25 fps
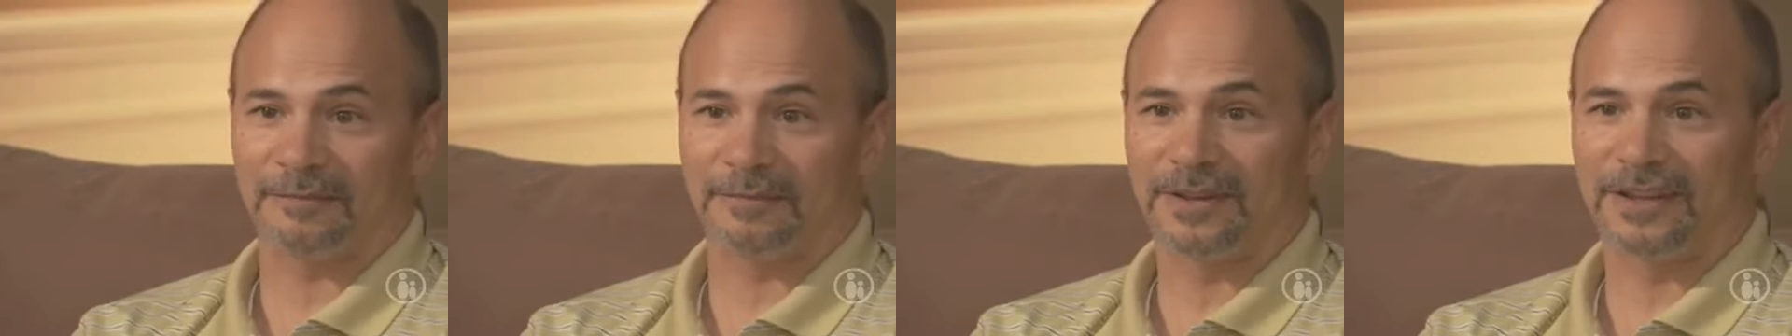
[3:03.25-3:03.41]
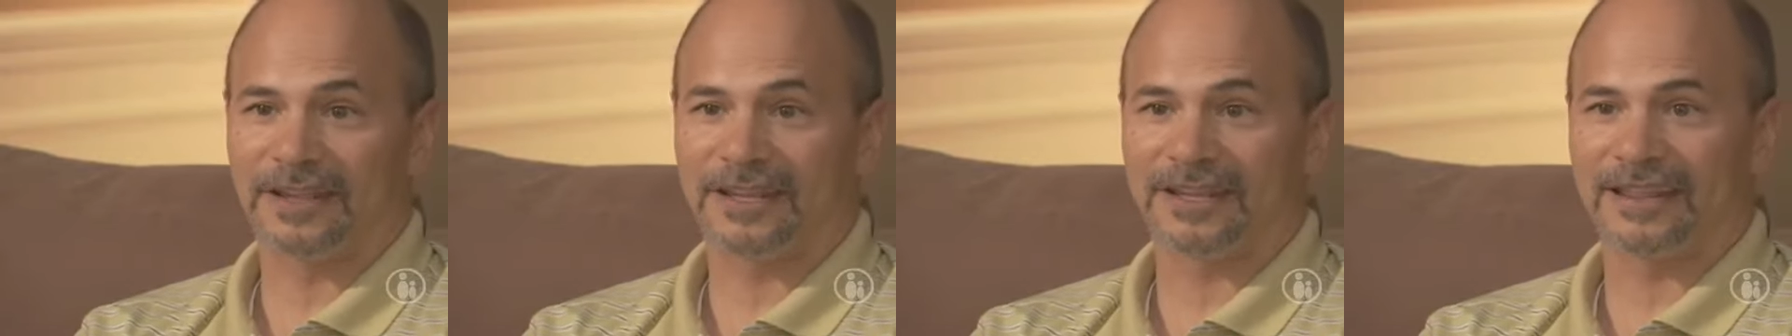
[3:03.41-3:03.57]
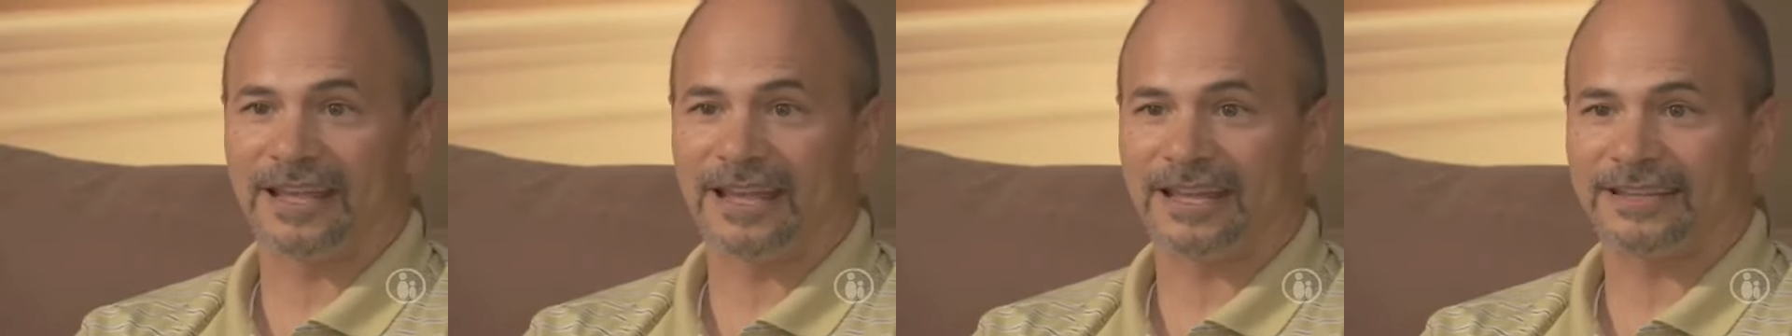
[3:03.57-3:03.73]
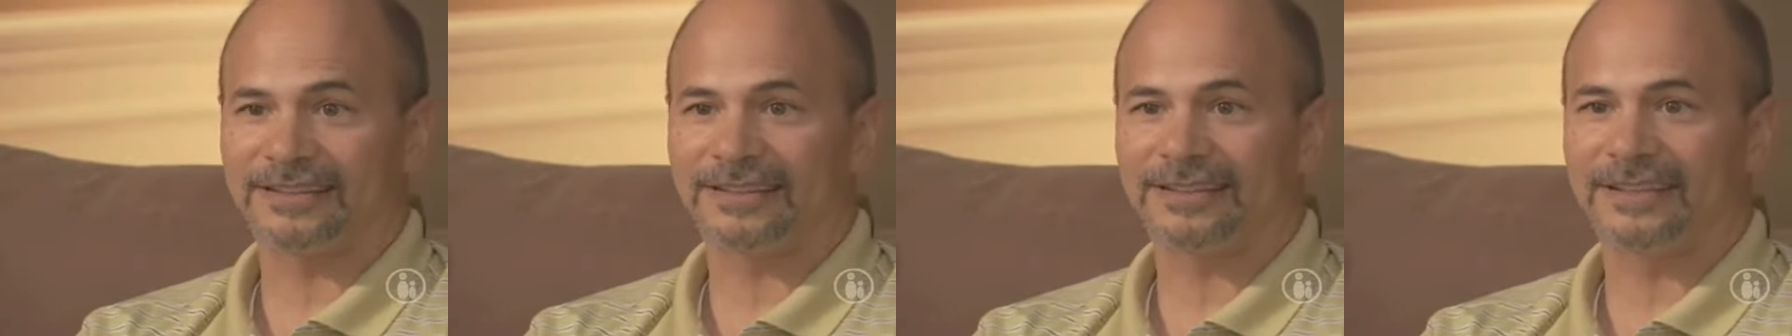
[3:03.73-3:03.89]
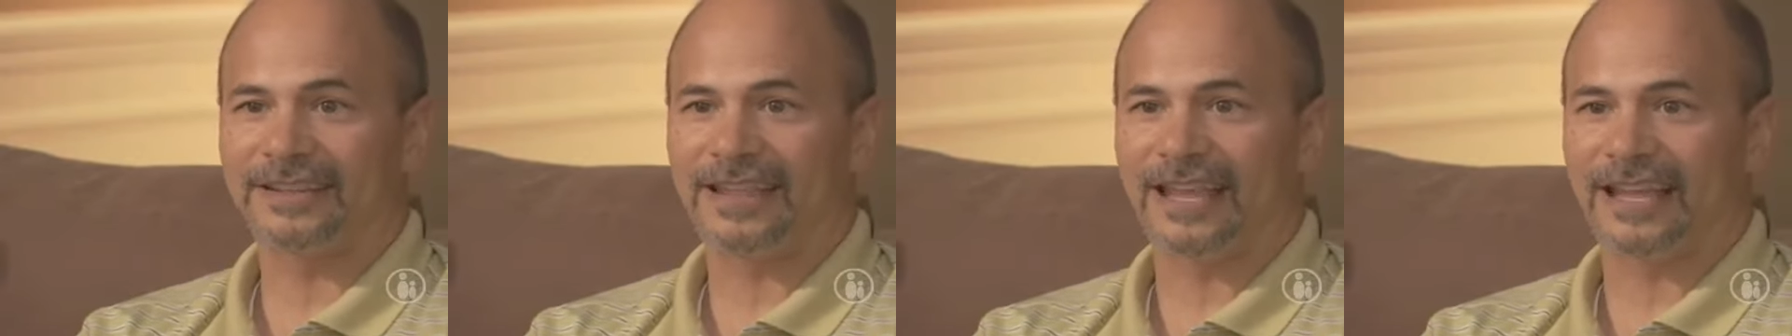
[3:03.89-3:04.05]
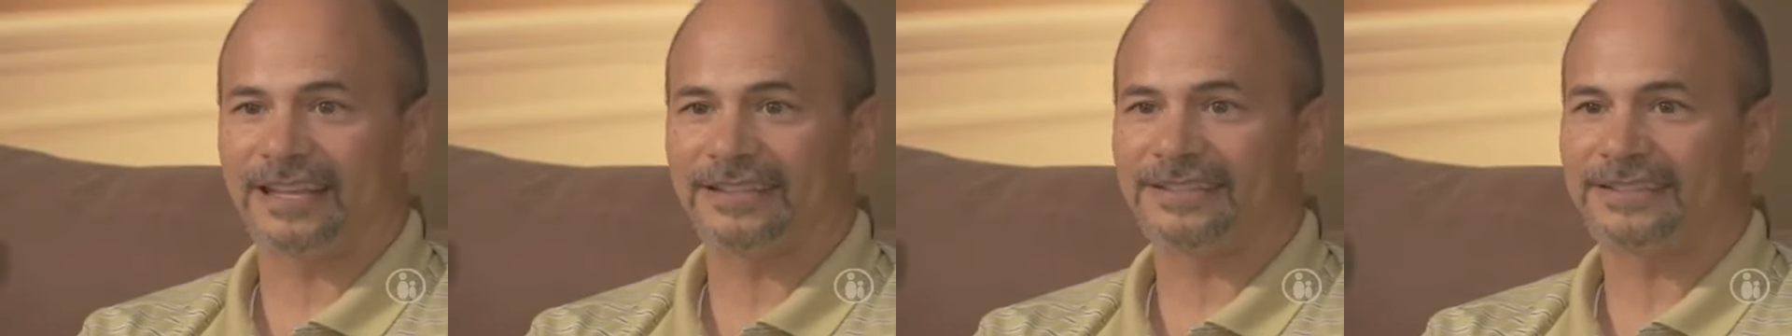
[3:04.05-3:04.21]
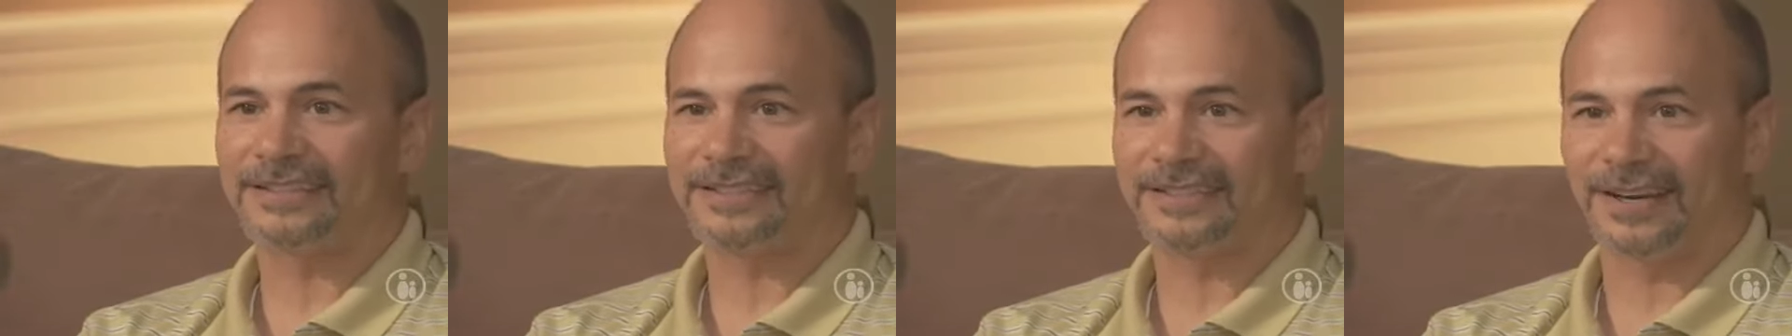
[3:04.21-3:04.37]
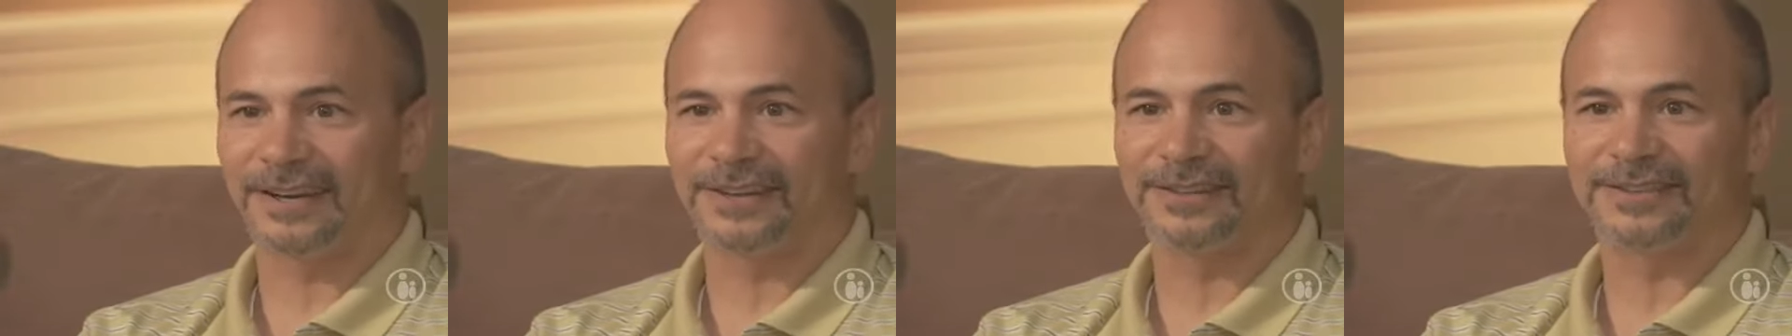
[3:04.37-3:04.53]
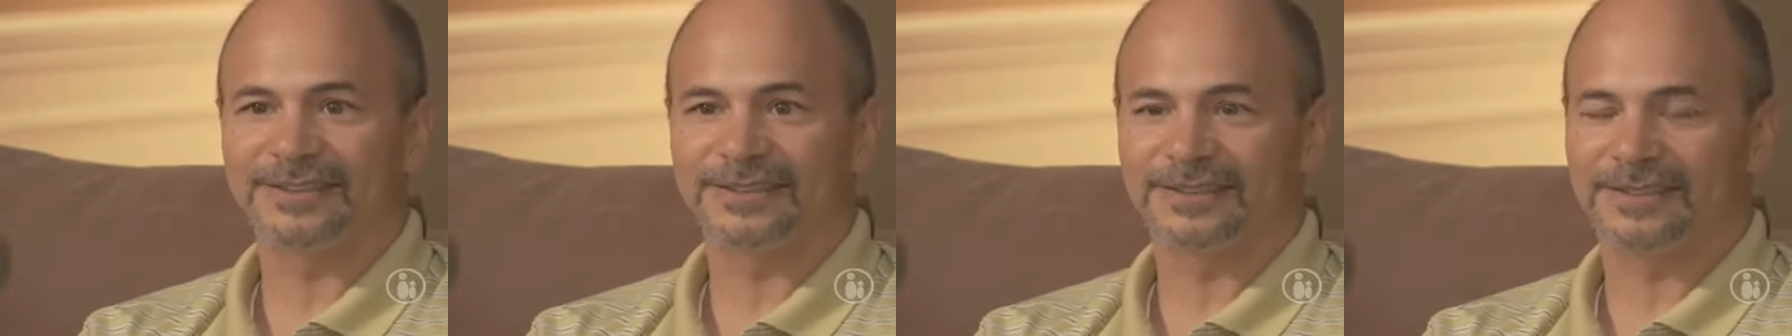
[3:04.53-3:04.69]
really that
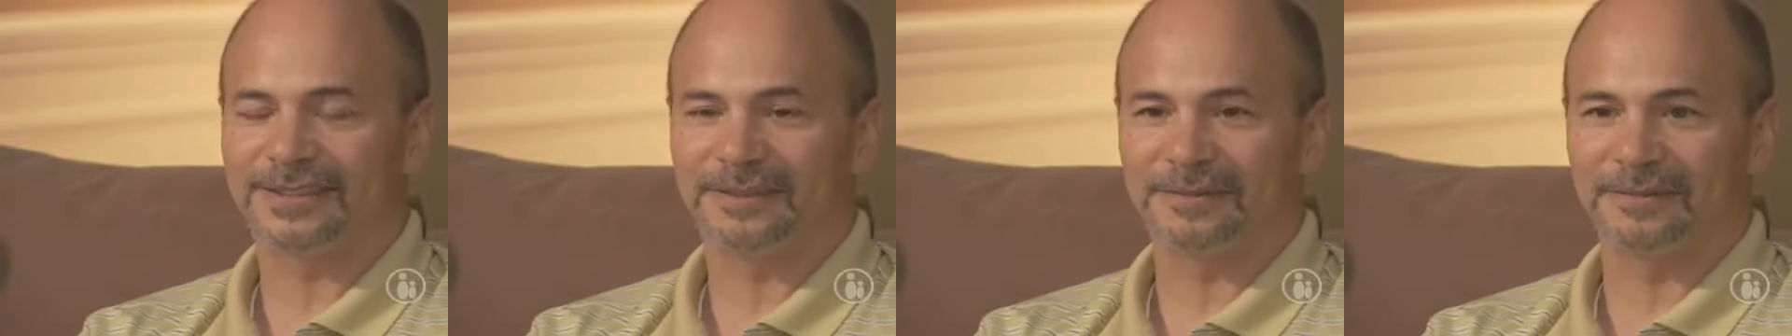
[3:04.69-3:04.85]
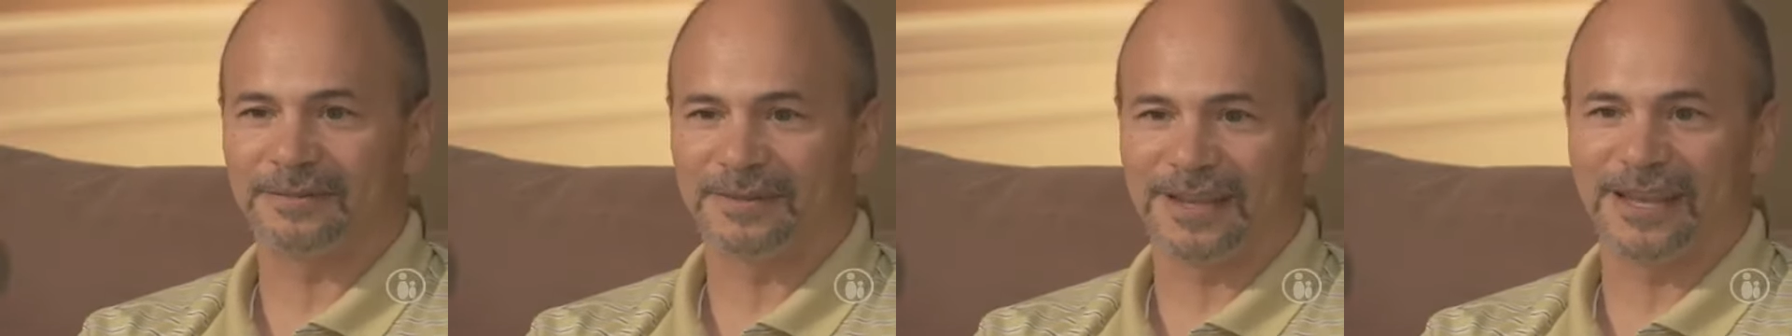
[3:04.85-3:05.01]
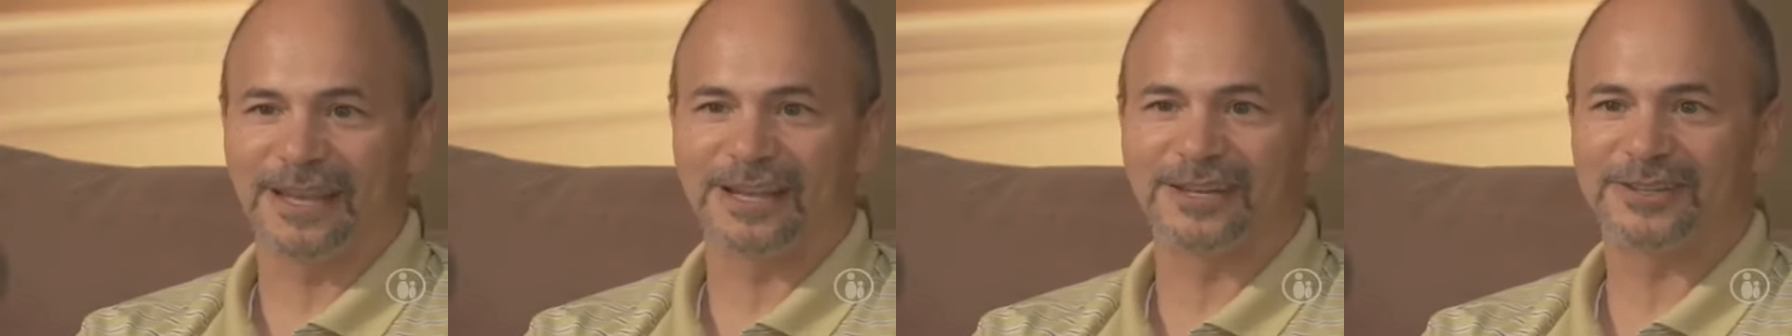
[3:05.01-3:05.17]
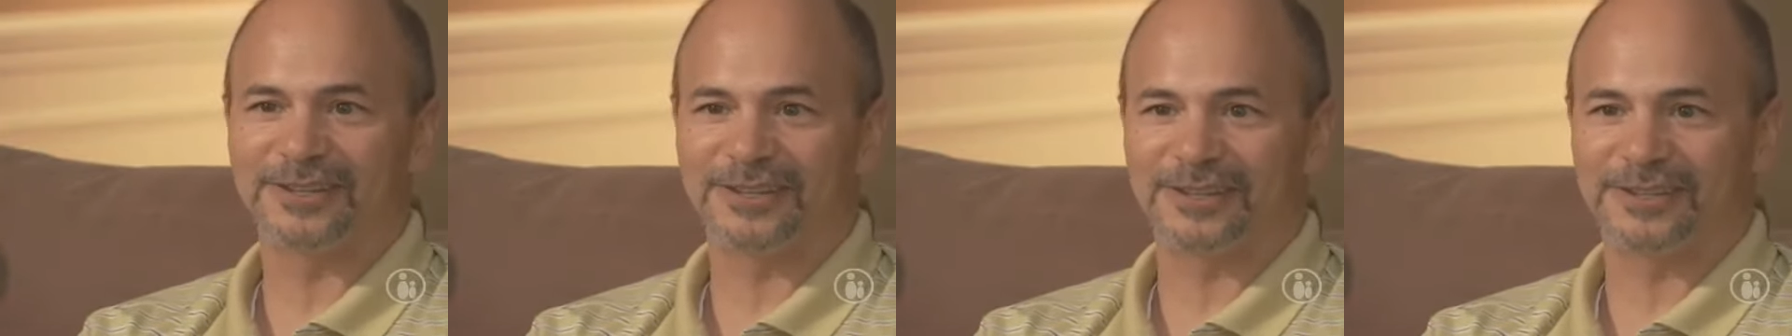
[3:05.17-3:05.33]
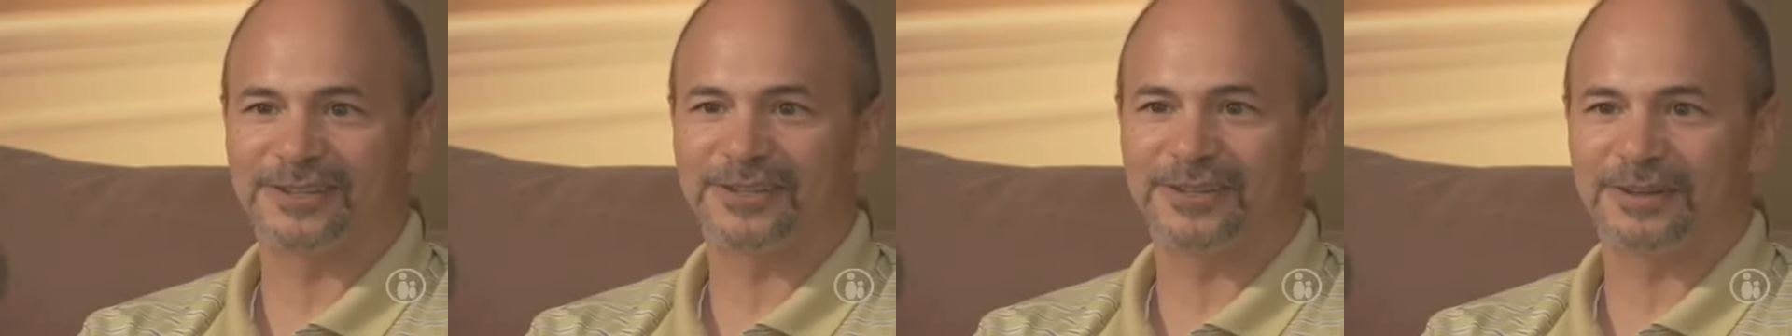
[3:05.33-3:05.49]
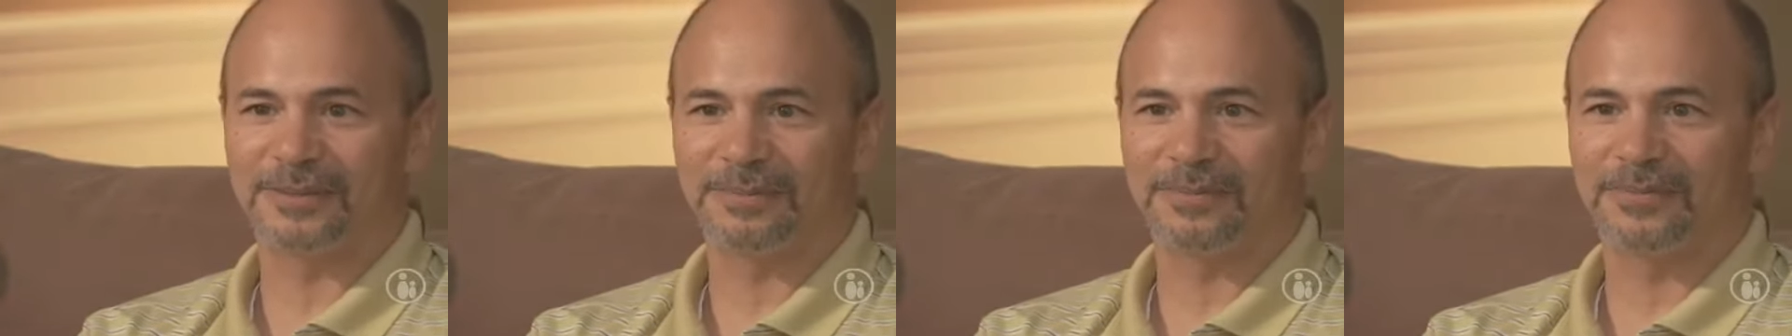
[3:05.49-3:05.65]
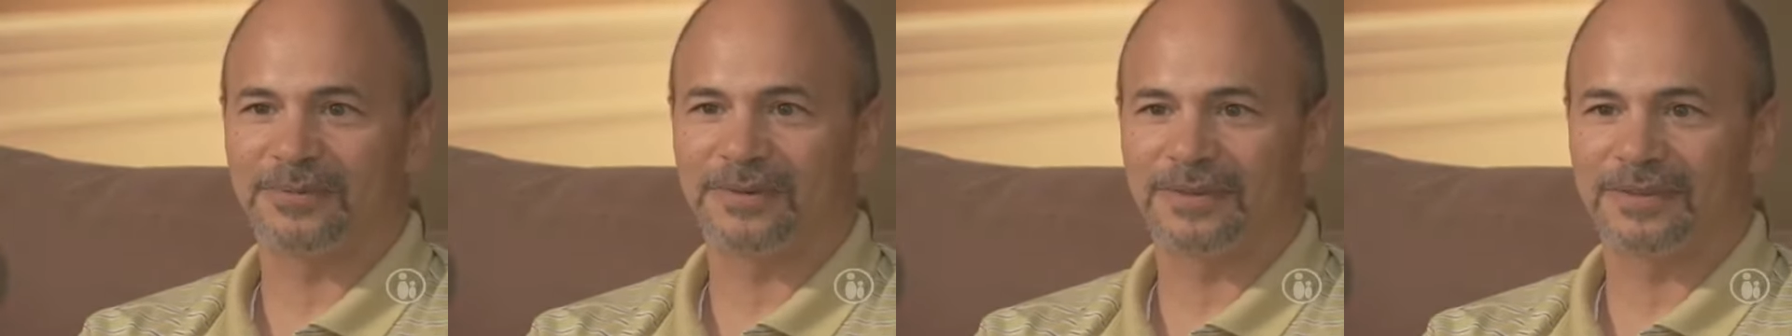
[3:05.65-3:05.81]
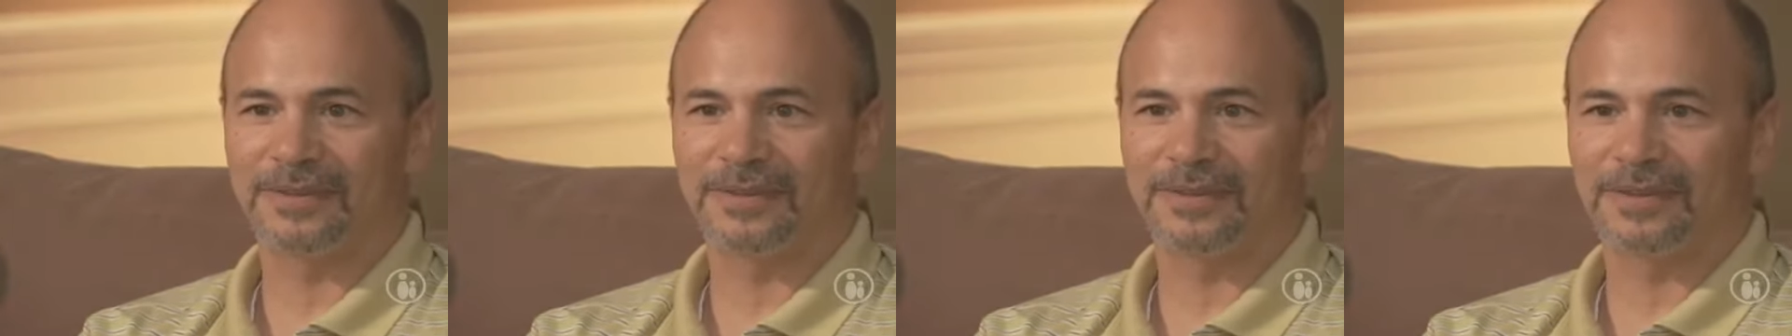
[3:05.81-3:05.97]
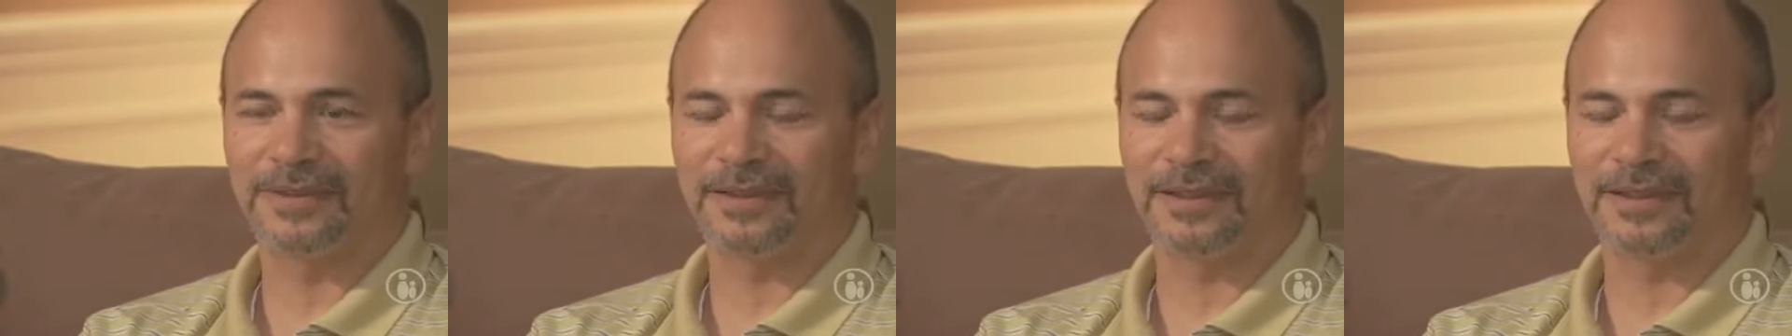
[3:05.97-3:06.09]
starts the relationship with